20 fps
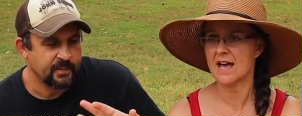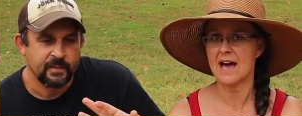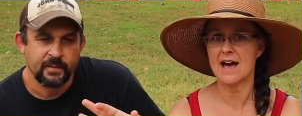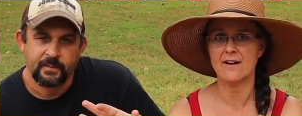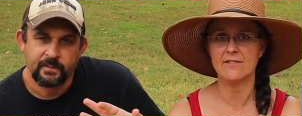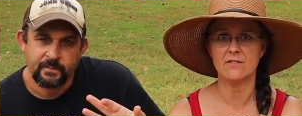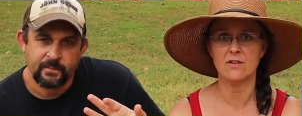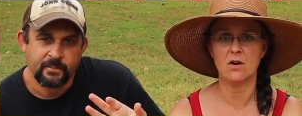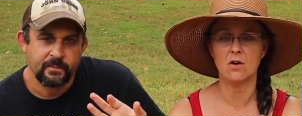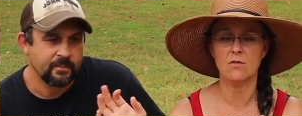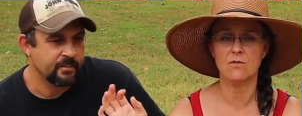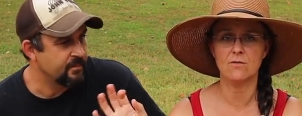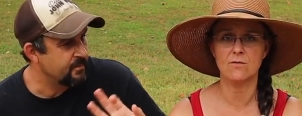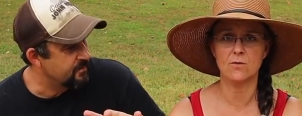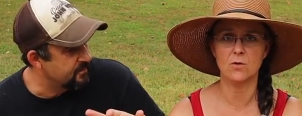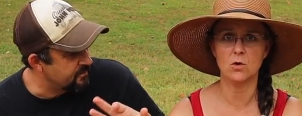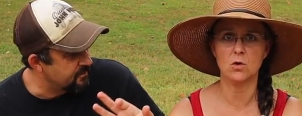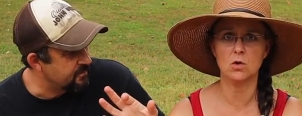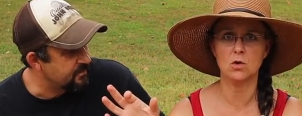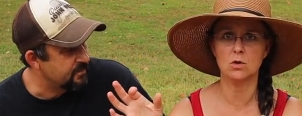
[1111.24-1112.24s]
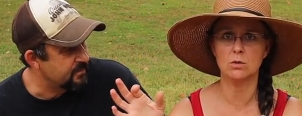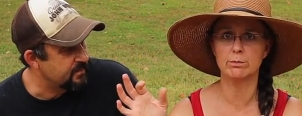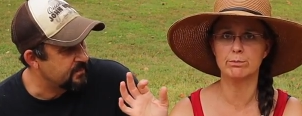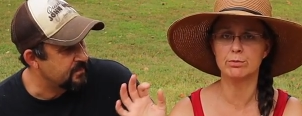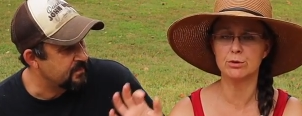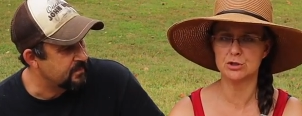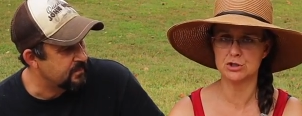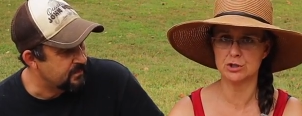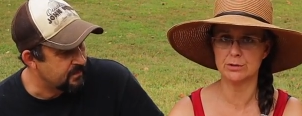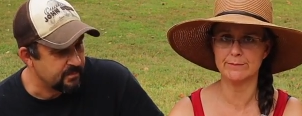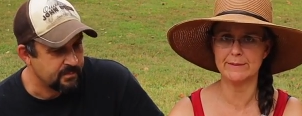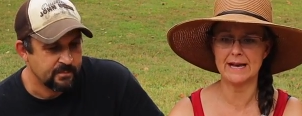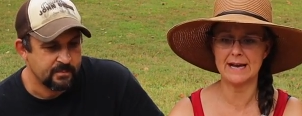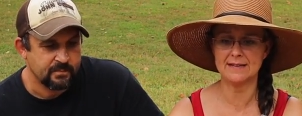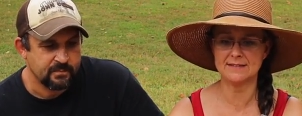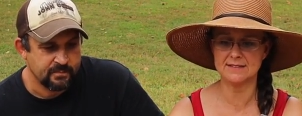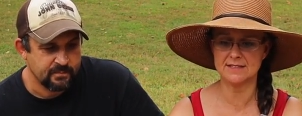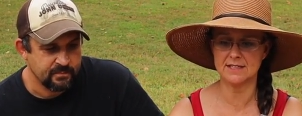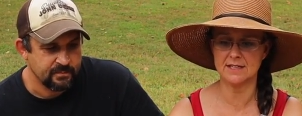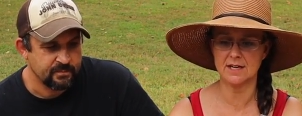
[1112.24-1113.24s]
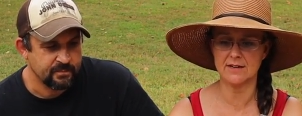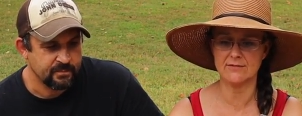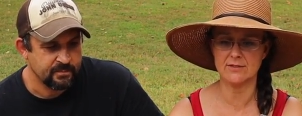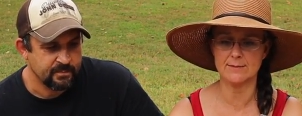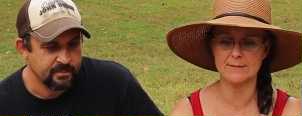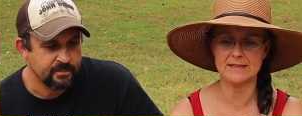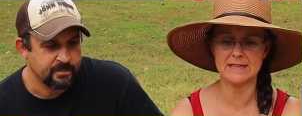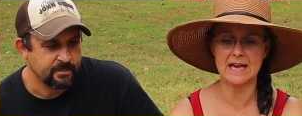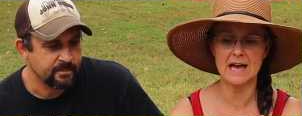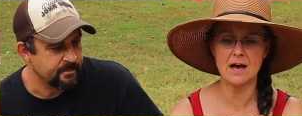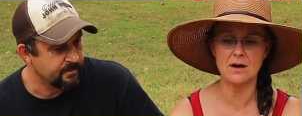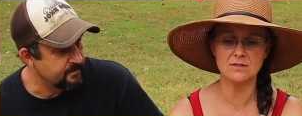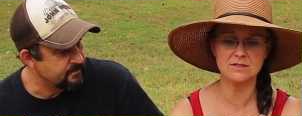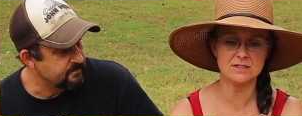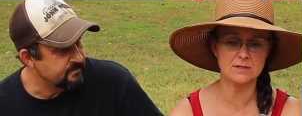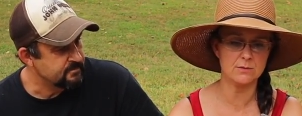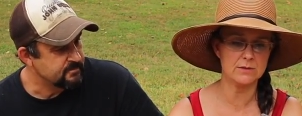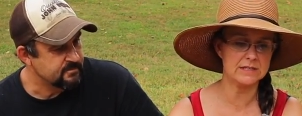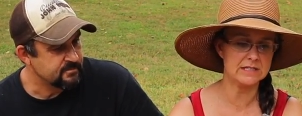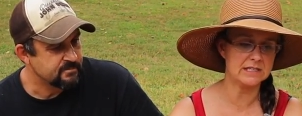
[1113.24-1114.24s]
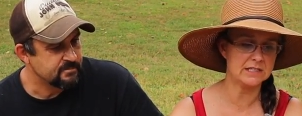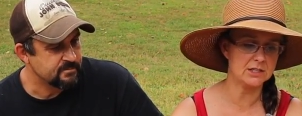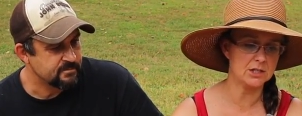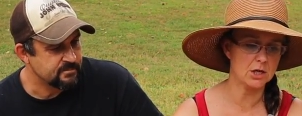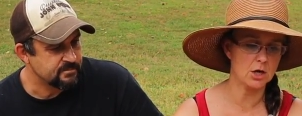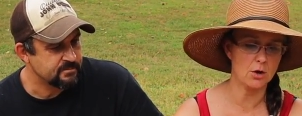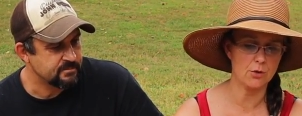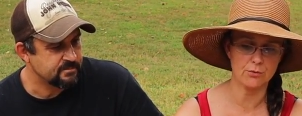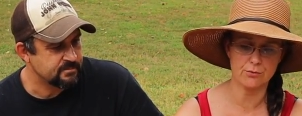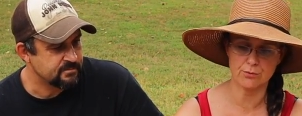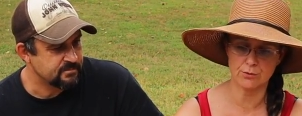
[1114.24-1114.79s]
Speaker 1: have a full bushel basket of them in the house that we need to go